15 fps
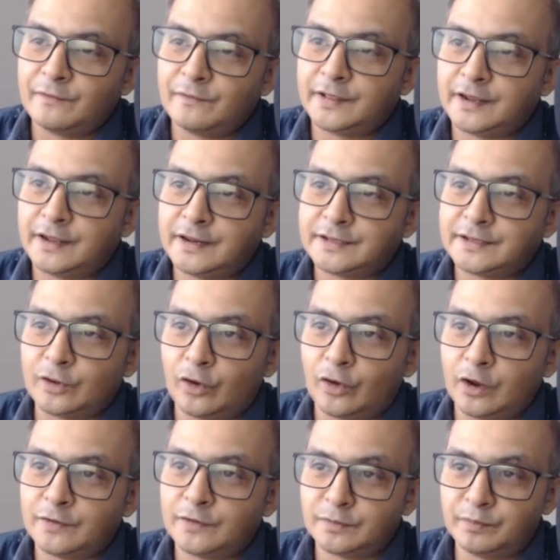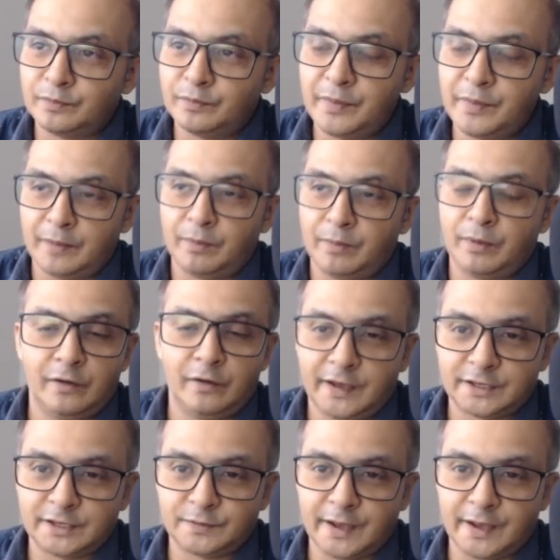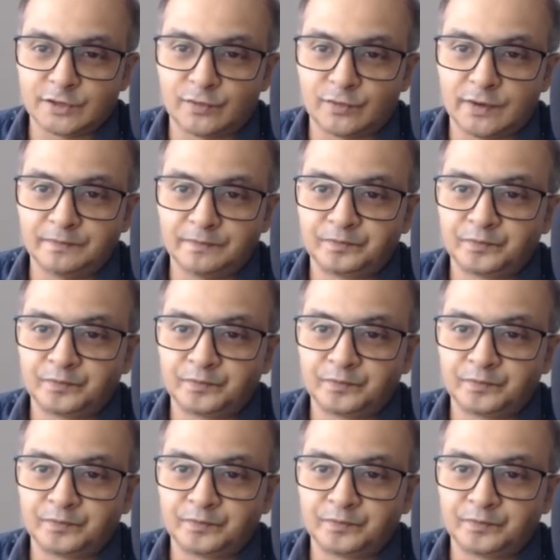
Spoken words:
whether it is always above x minus 1?